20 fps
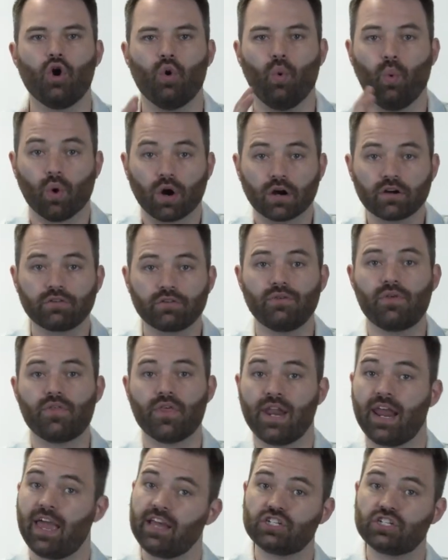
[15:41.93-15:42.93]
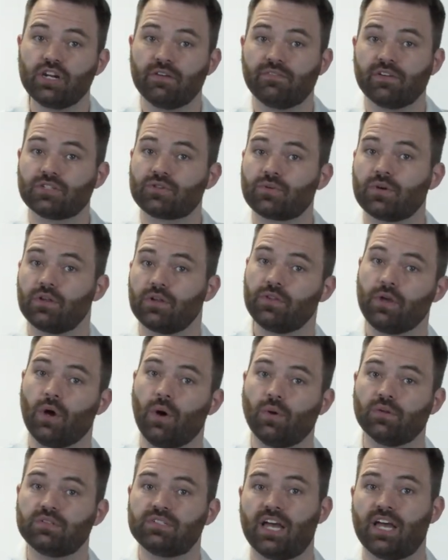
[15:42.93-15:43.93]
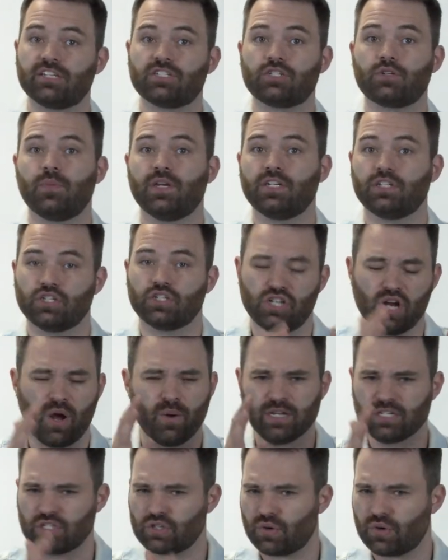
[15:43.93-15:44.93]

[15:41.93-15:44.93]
worked through the nation of Israel in the Old Testament to show his